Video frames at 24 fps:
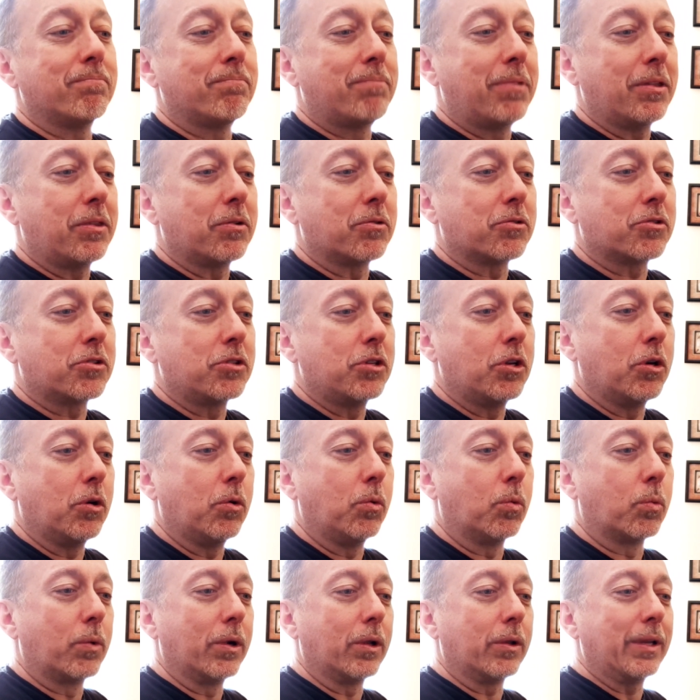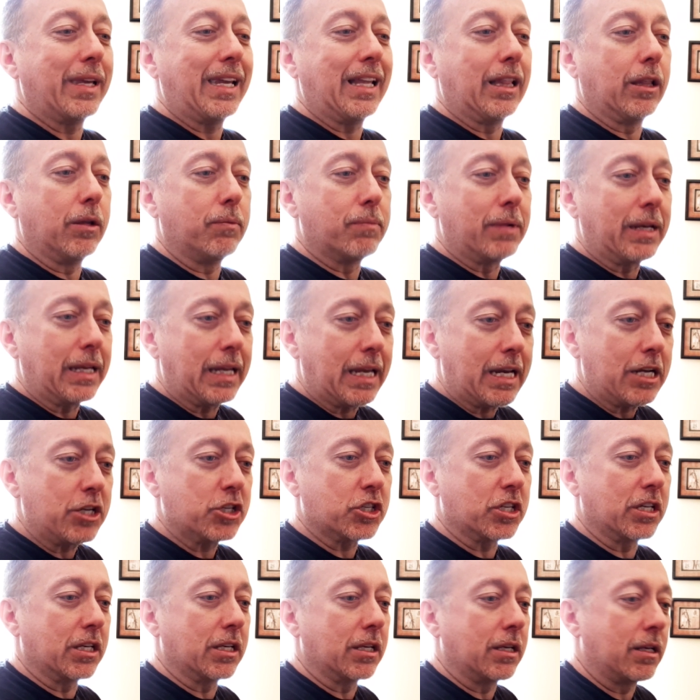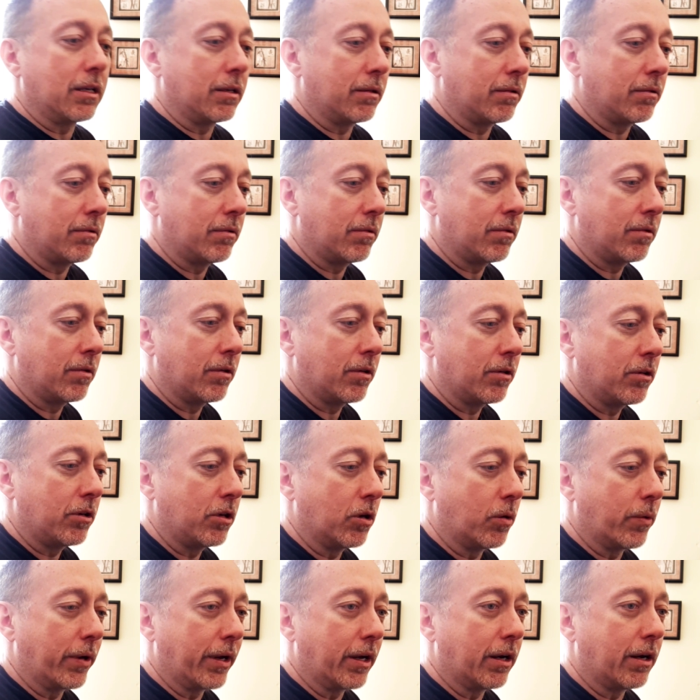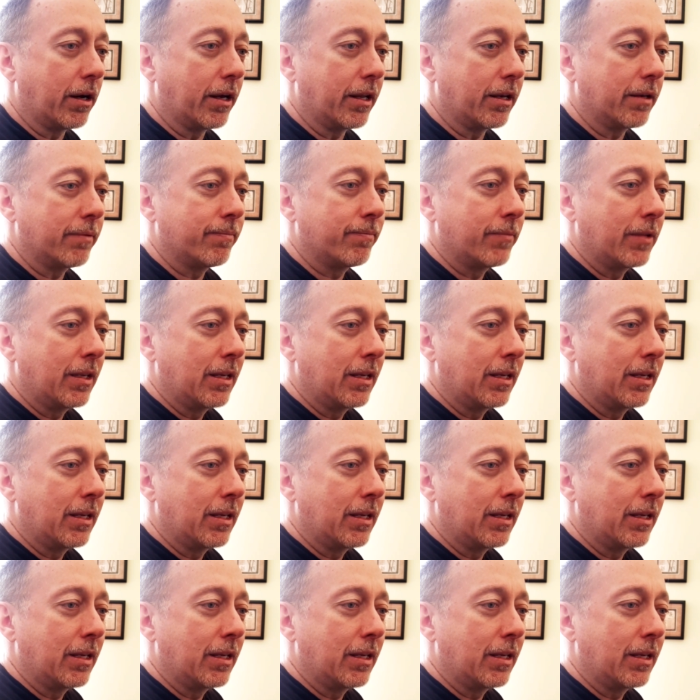but there's no real illumination going on.